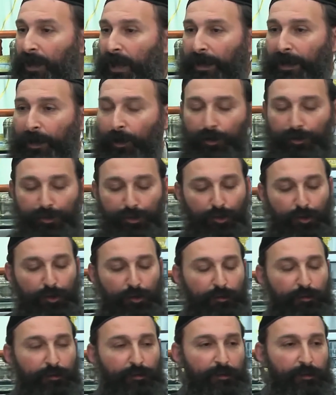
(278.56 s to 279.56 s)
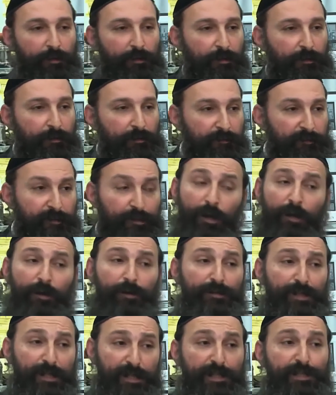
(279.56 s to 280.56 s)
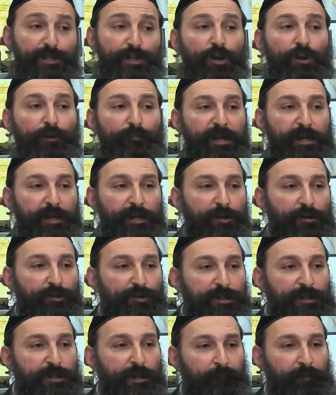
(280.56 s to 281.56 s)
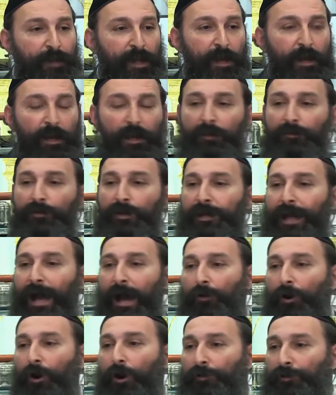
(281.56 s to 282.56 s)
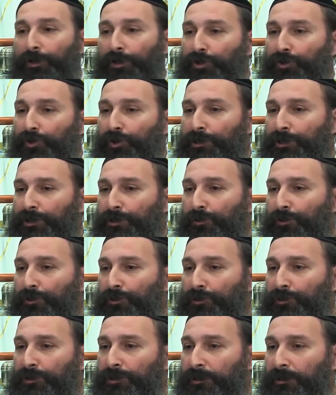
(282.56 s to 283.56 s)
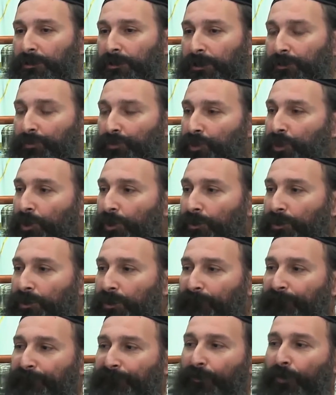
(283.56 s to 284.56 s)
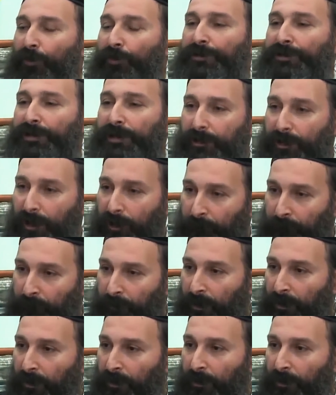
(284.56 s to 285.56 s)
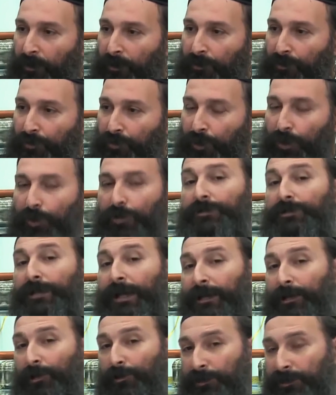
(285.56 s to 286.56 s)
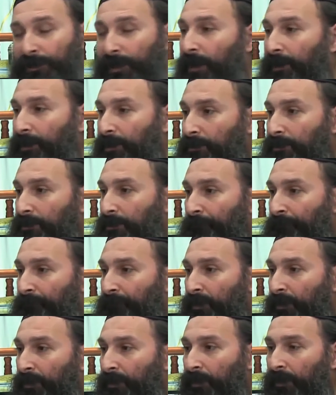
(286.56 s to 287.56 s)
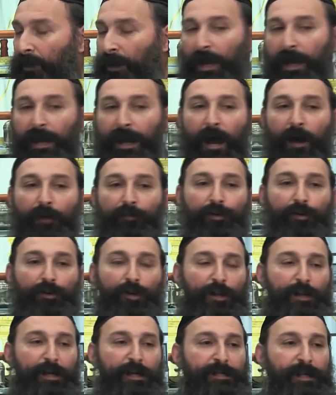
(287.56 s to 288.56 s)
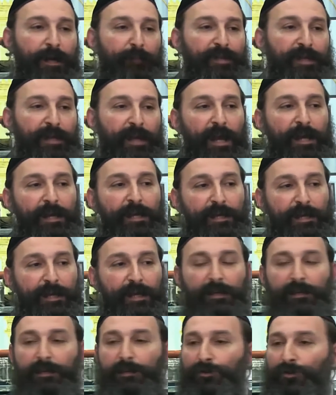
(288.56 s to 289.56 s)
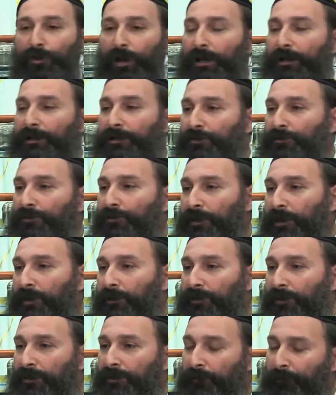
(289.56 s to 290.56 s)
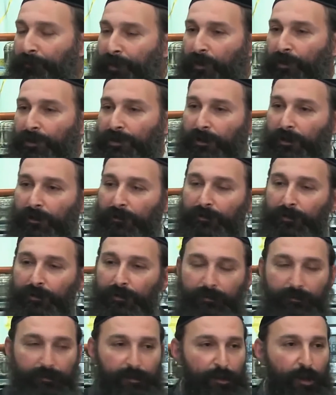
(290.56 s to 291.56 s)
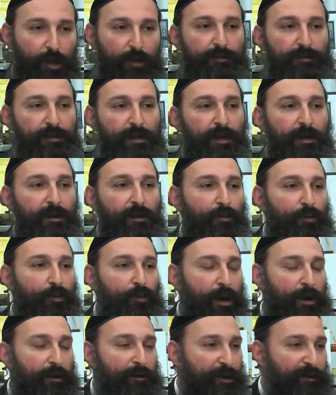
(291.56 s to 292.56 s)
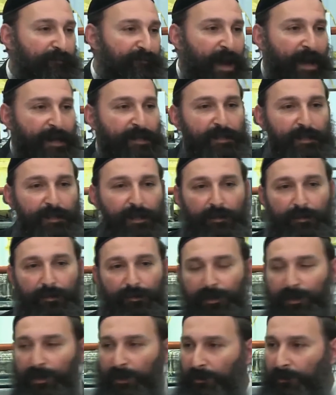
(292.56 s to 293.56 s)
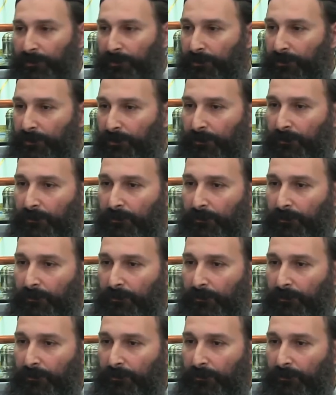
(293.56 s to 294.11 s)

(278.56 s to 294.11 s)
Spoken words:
And I heard 2 disturbing news. That now all the Jewish schools in New York, they are forcing them to learn secular studies. And now they're not accepting any kid into any school here that the parents are not going to vaccinate their kids.